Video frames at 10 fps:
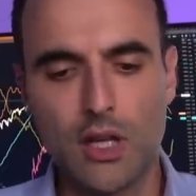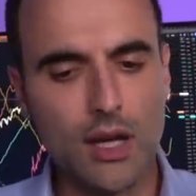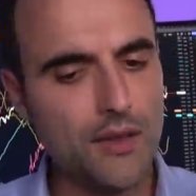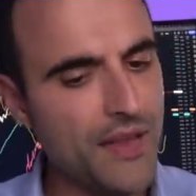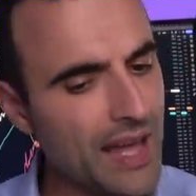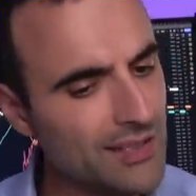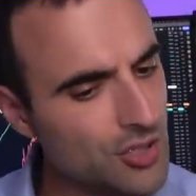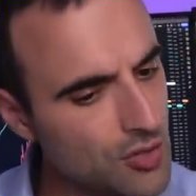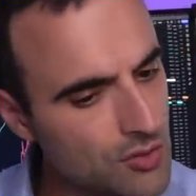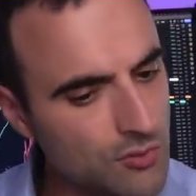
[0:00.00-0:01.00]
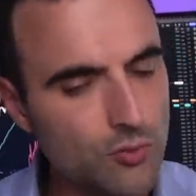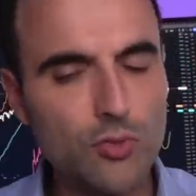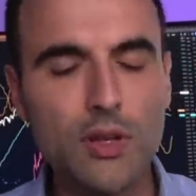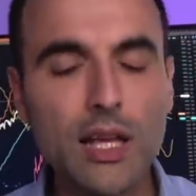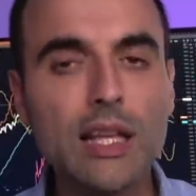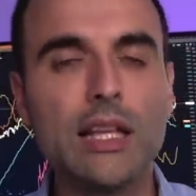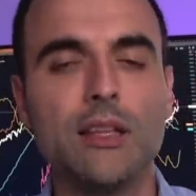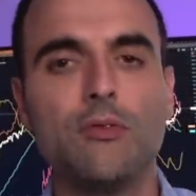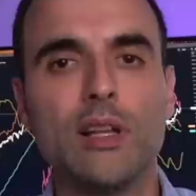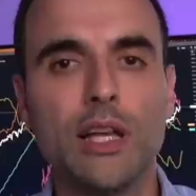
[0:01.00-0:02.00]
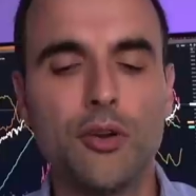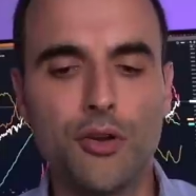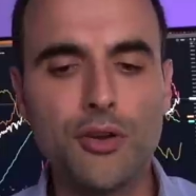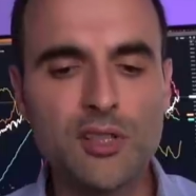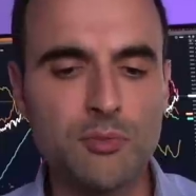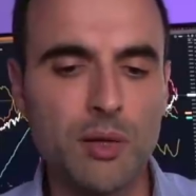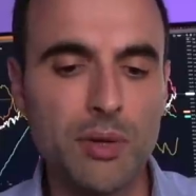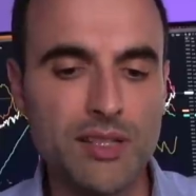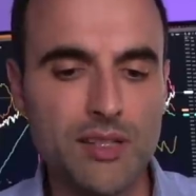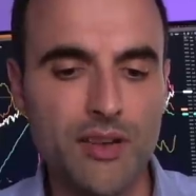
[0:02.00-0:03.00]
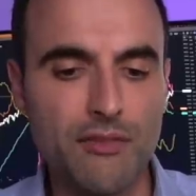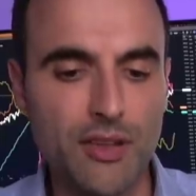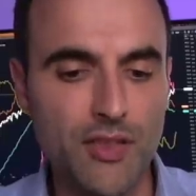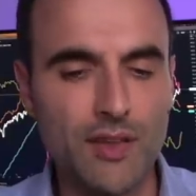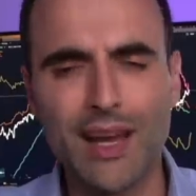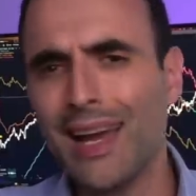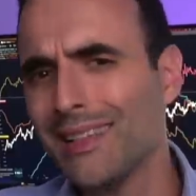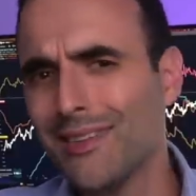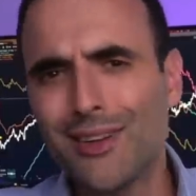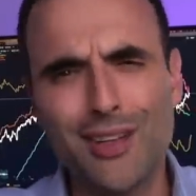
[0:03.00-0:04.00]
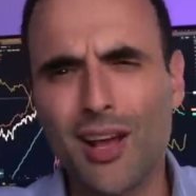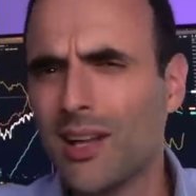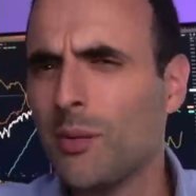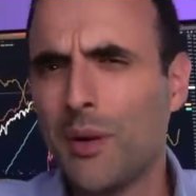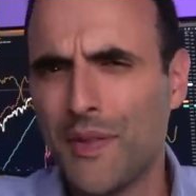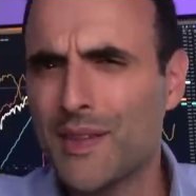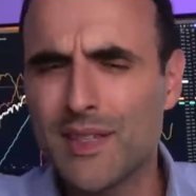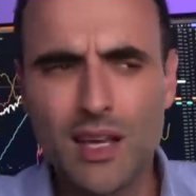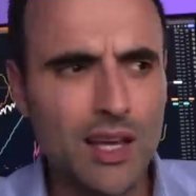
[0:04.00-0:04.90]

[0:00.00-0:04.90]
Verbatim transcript: And that's just really, really irks me because of everything that I started talking about this